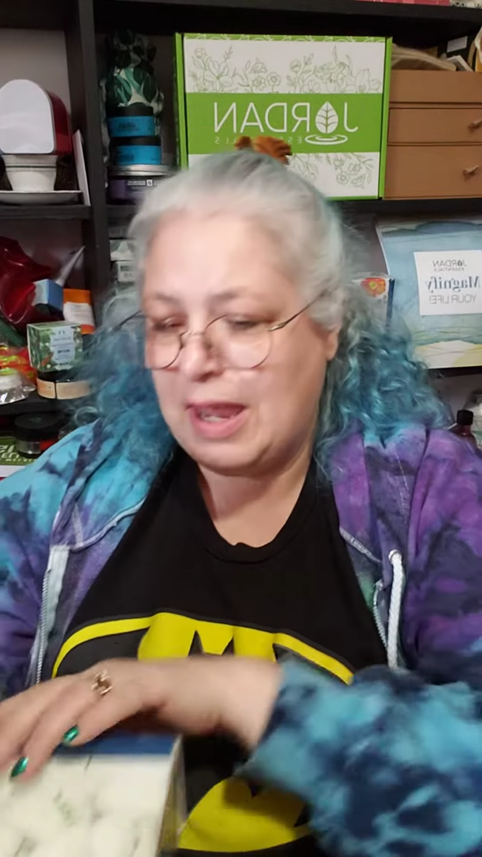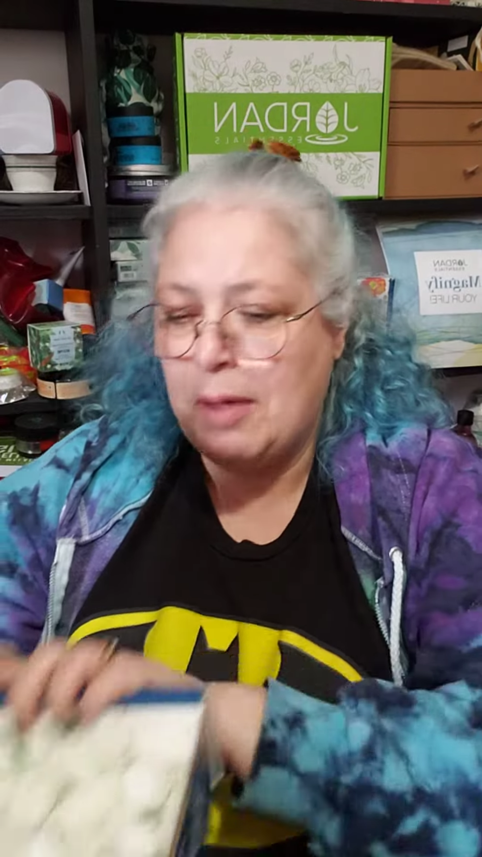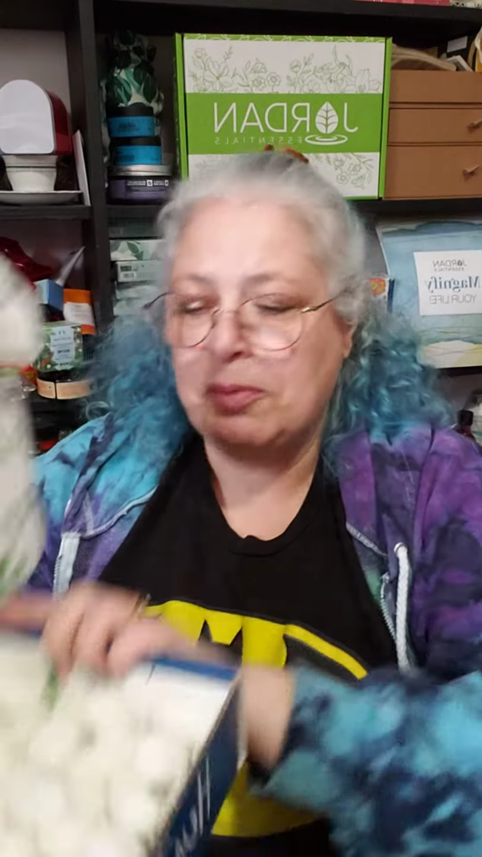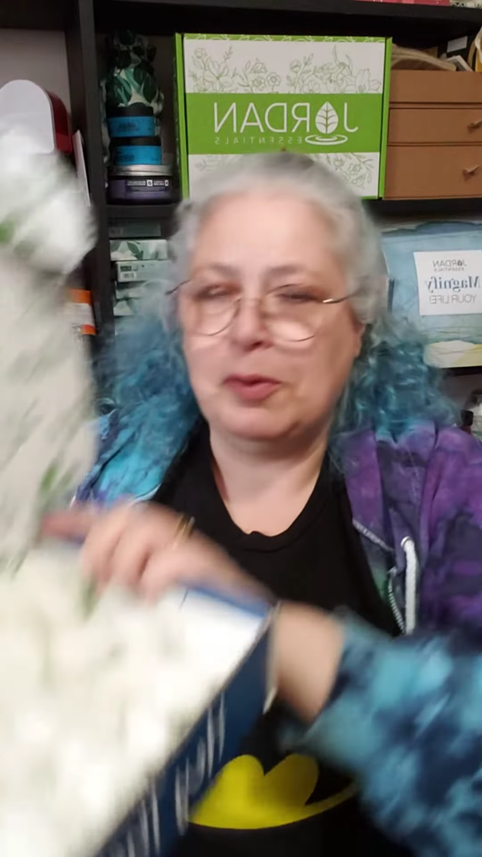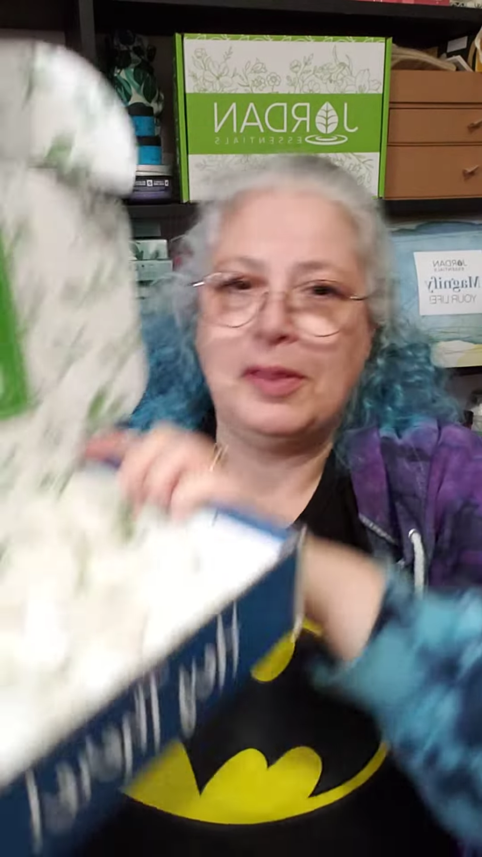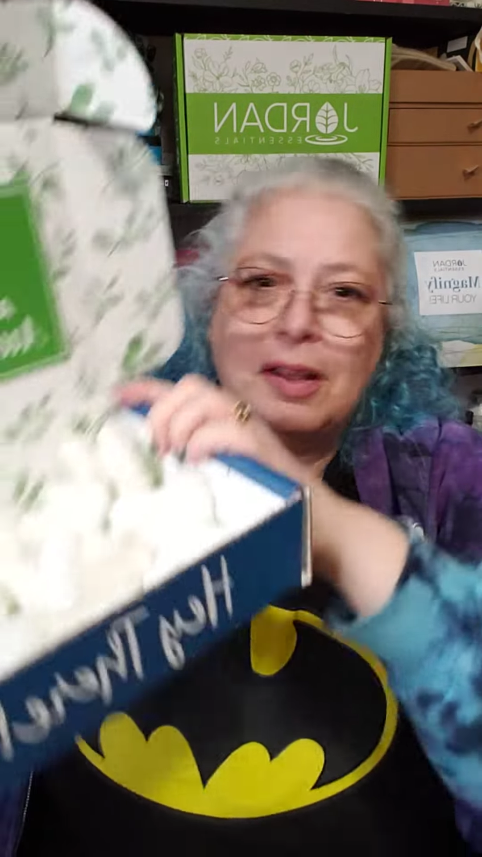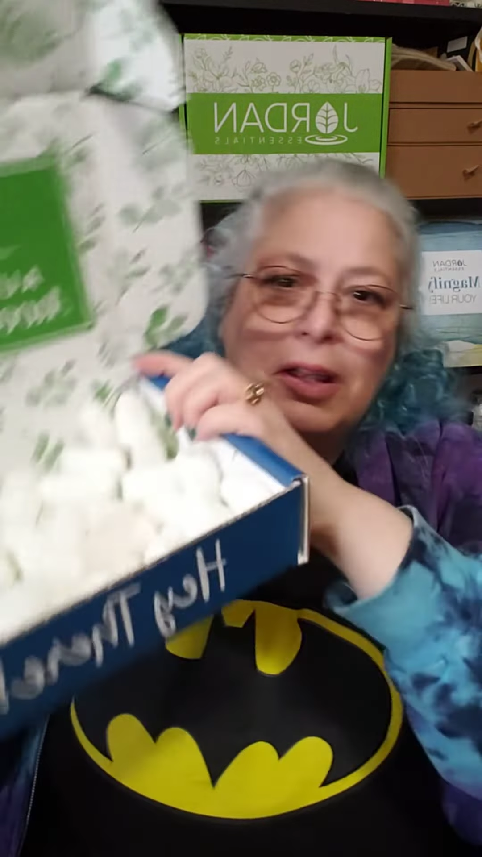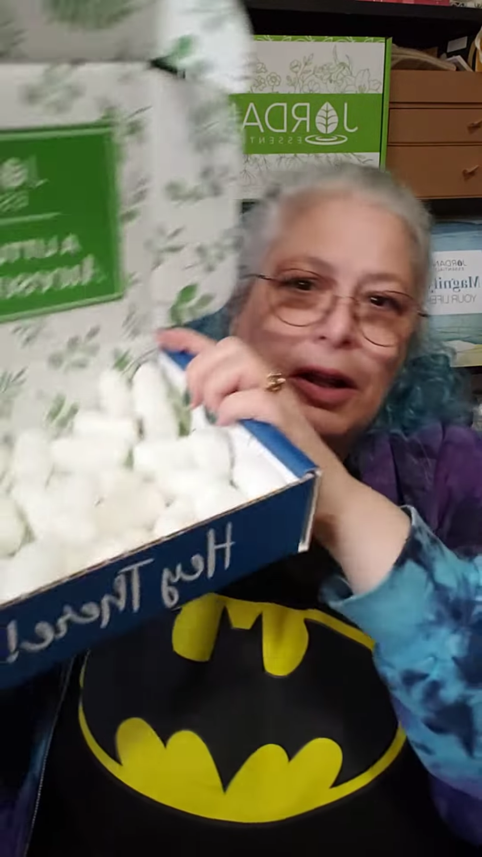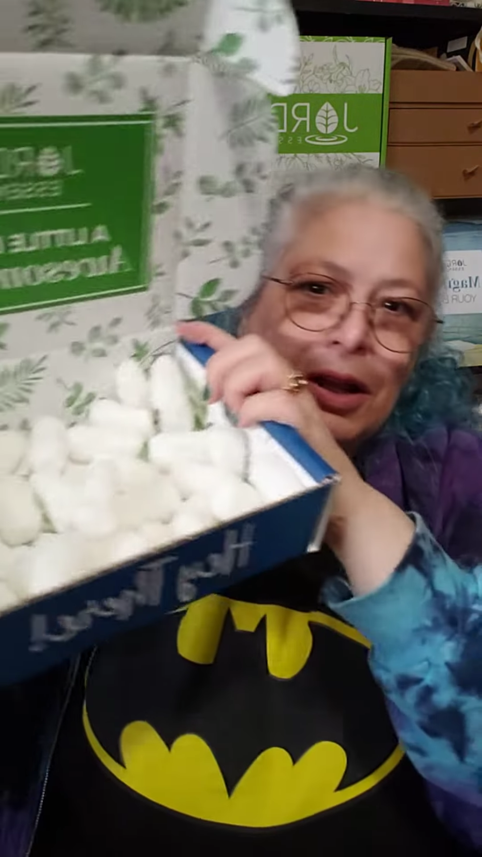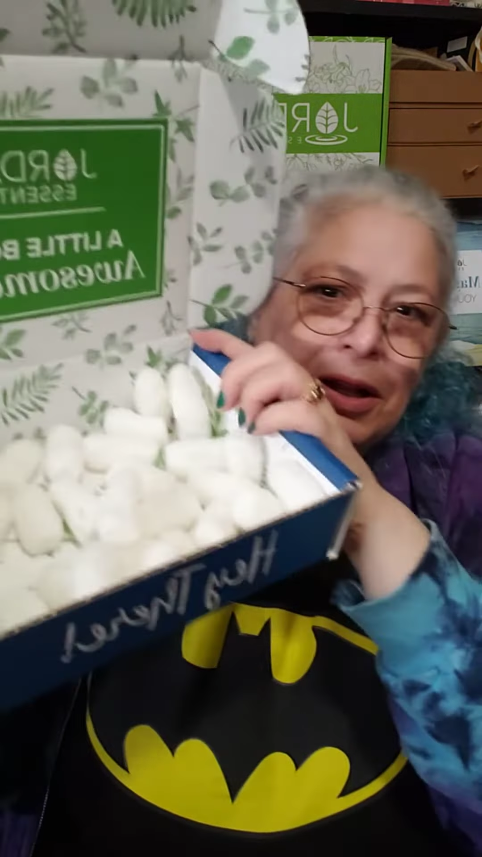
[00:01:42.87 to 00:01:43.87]
comes with the
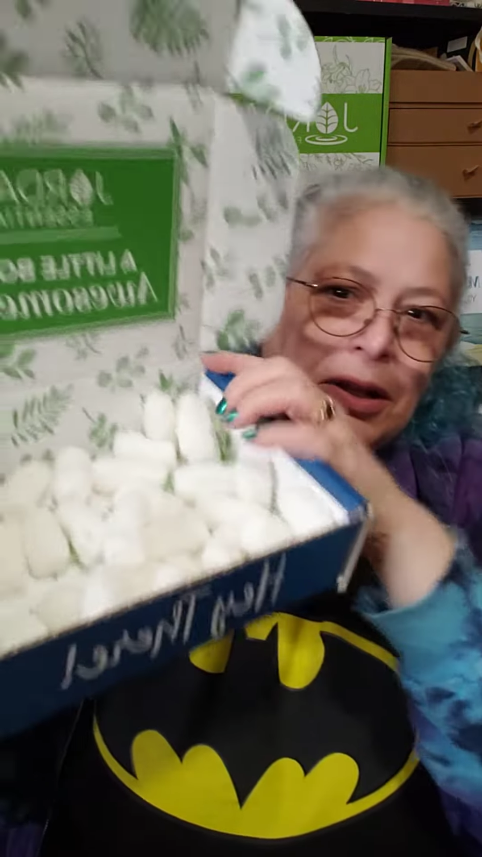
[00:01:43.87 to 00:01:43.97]
little